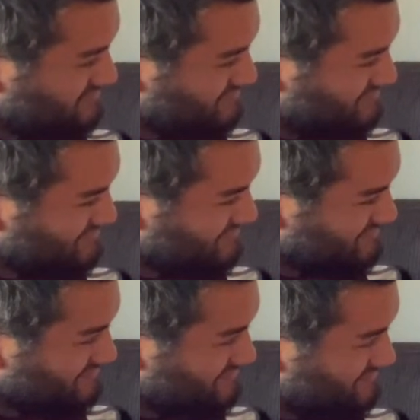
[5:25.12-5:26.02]

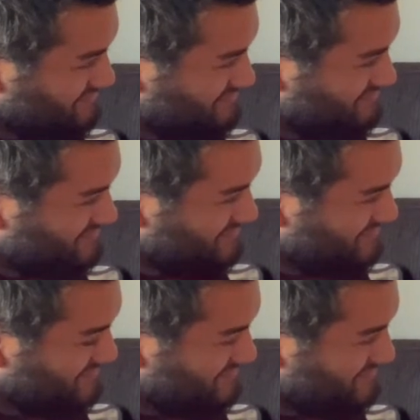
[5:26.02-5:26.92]

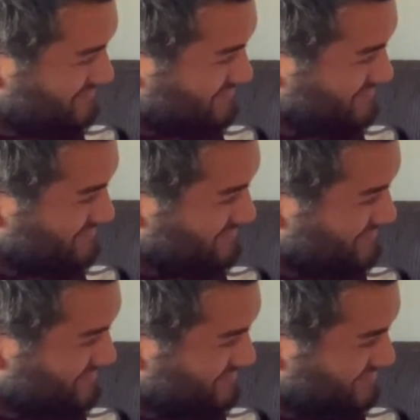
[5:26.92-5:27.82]

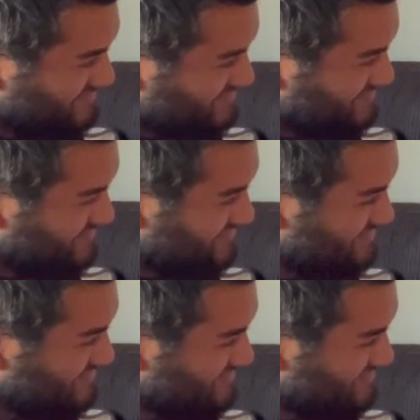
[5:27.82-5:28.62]
[no speech]